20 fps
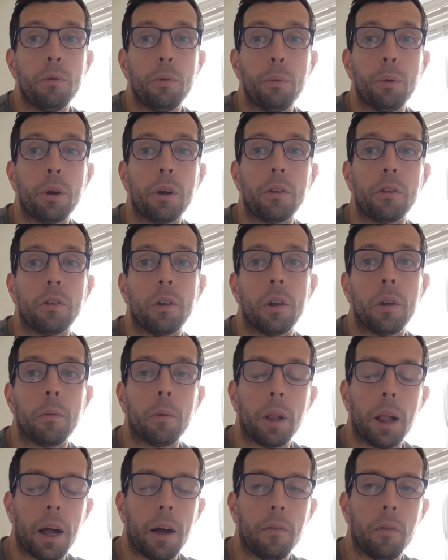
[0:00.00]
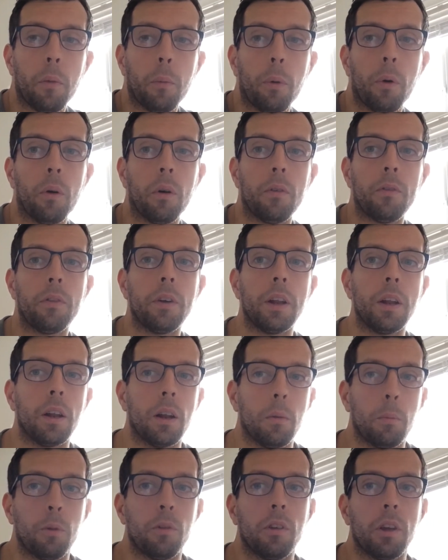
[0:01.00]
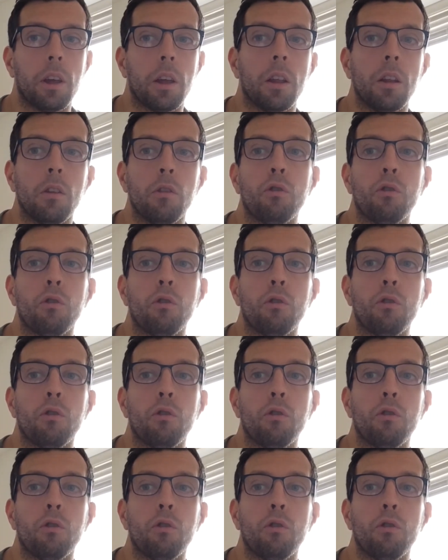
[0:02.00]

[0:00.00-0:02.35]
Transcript: that we consider will have the poet feeling in a particularly